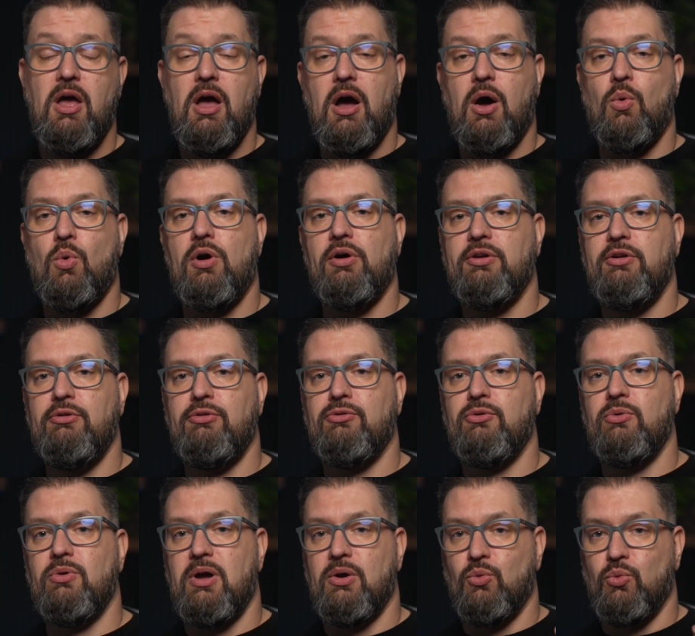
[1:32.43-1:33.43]
I'll walk you
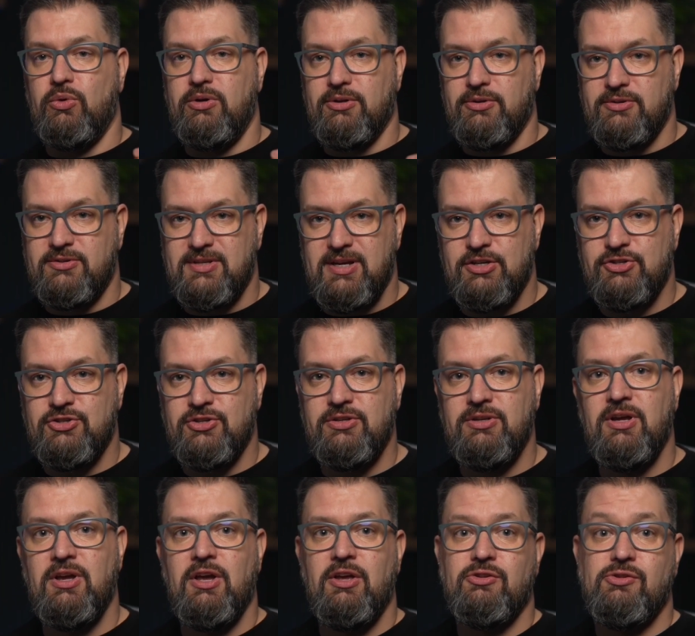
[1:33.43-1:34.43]
through a real
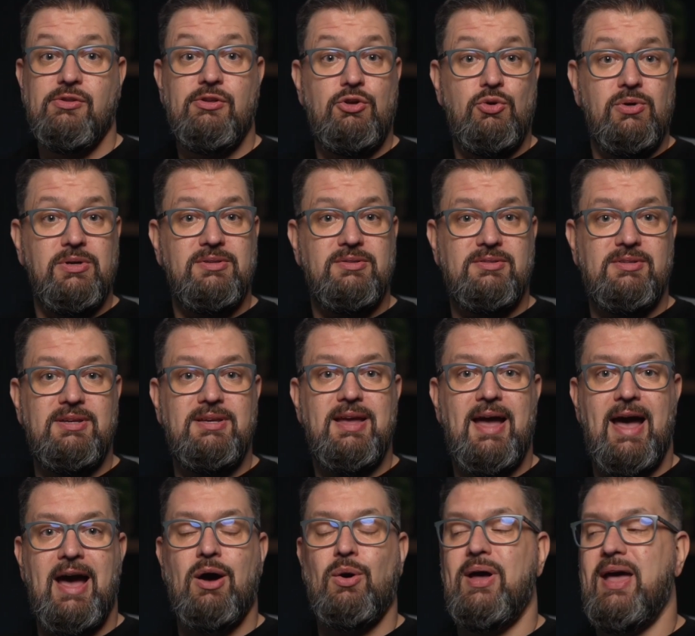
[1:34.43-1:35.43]
session so that you can see
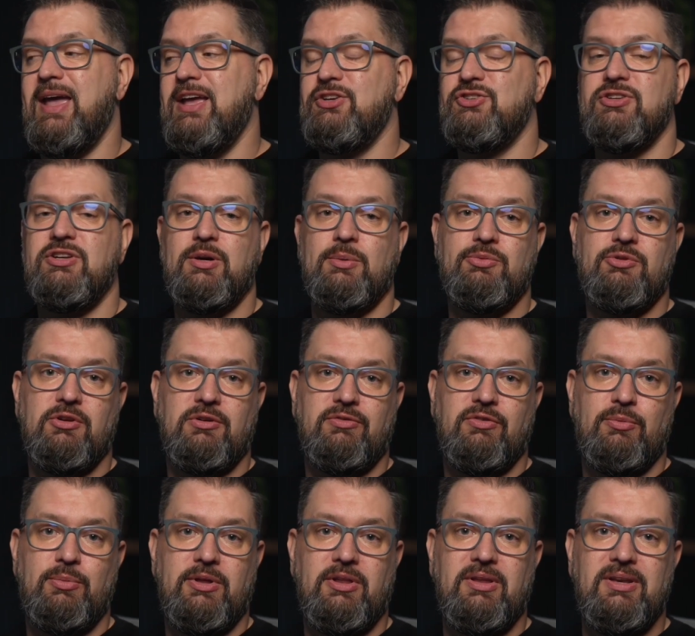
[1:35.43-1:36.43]
how agent
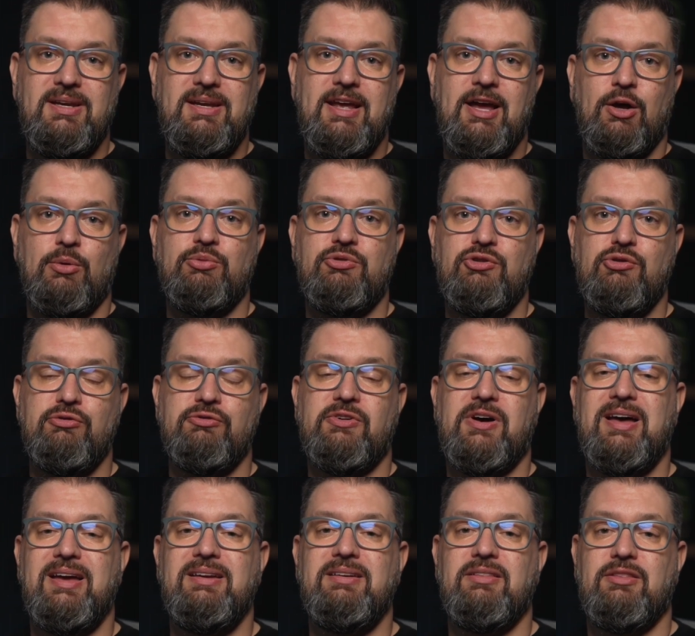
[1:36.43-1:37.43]
observability helps you
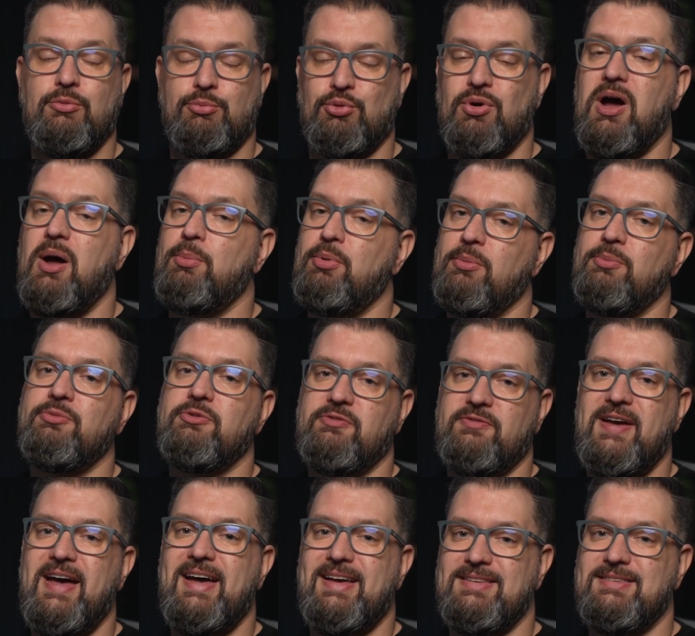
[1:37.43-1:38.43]
find the problems
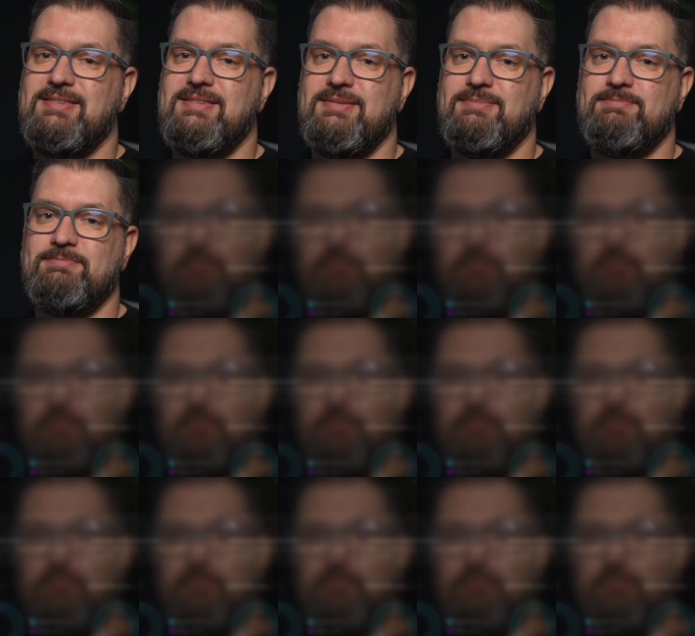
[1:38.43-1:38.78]
fast.